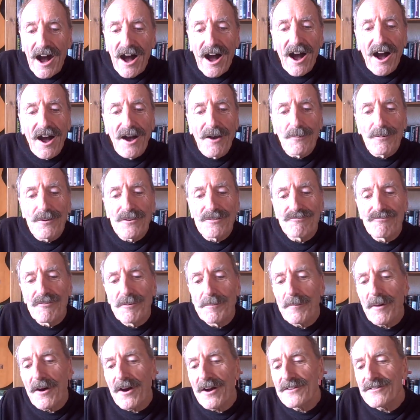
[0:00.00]
I was
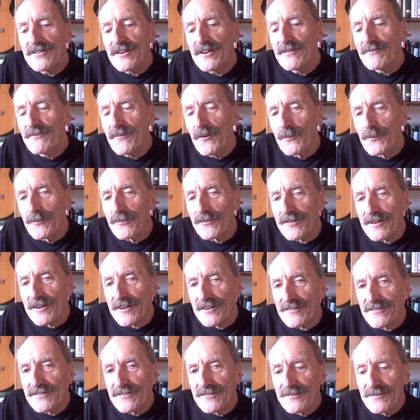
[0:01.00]
reminded of all
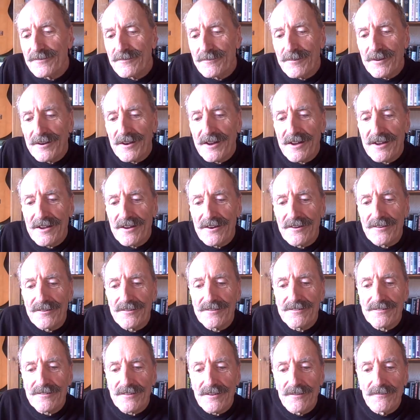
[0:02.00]
this when I
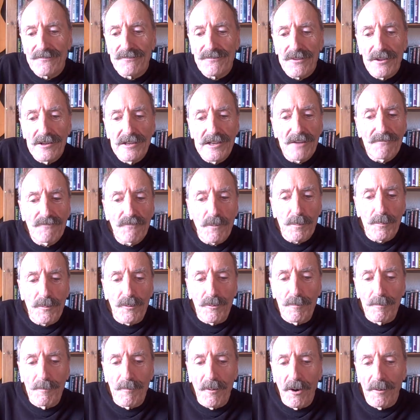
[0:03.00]
heard of the
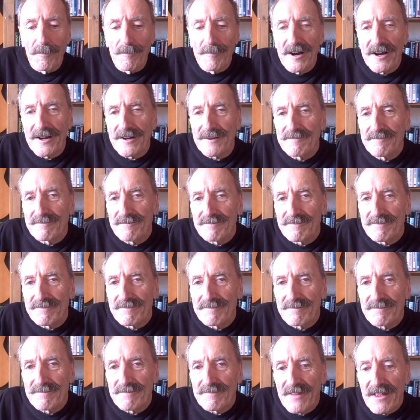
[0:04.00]
Liverpool bomber.
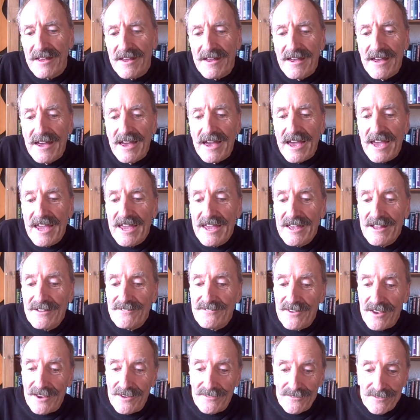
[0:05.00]
He
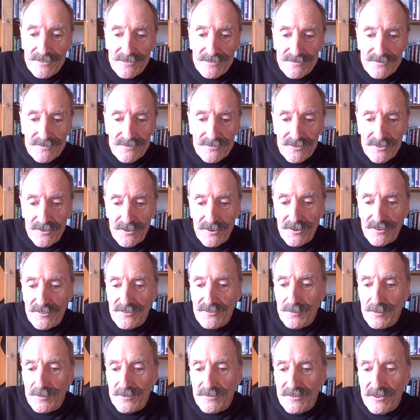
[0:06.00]
attended
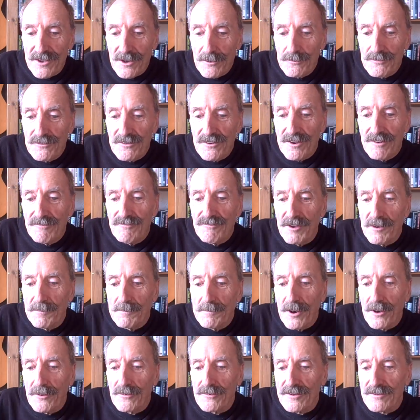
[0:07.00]
church with the ulterior
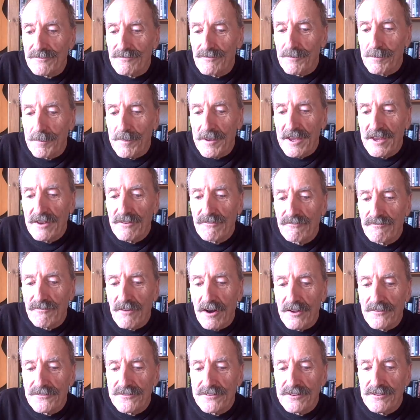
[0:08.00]
motive of being
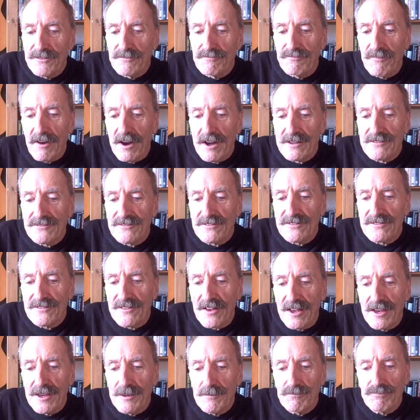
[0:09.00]
granted the right to
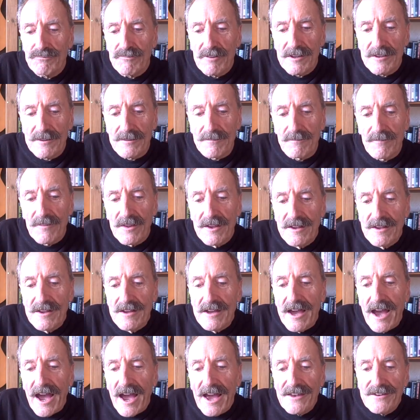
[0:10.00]
stay in Britain,
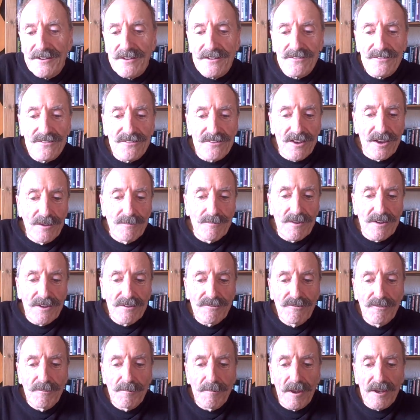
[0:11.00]
and it seemed that
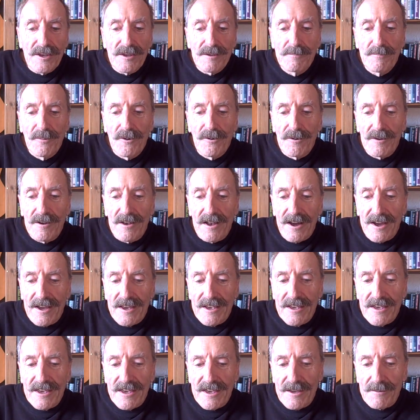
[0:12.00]
there were many more
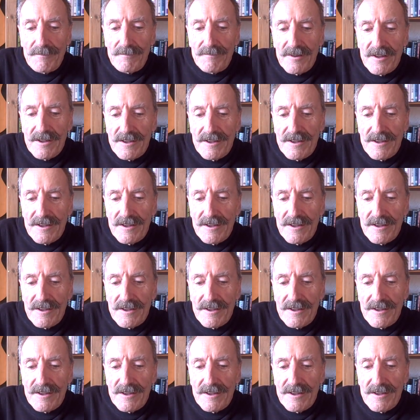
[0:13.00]
like him.